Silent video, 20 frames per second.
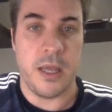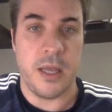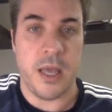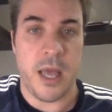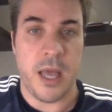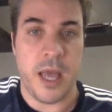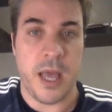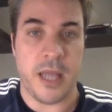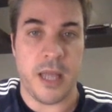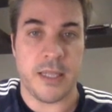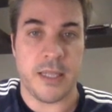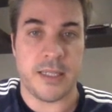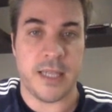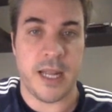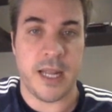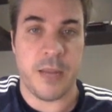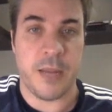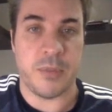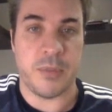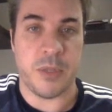and set
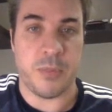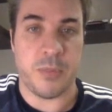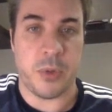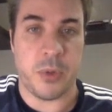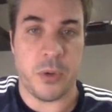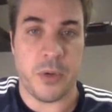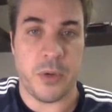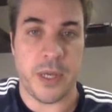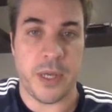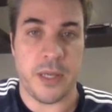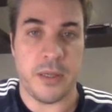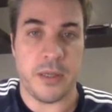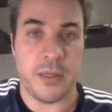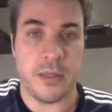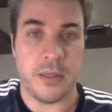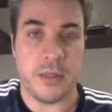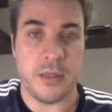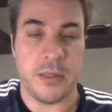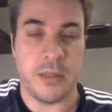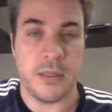up deploy,
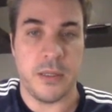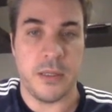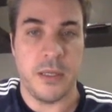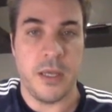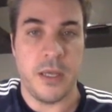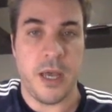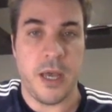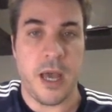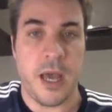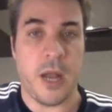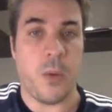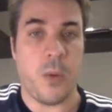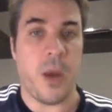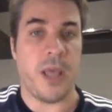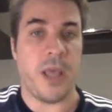and away you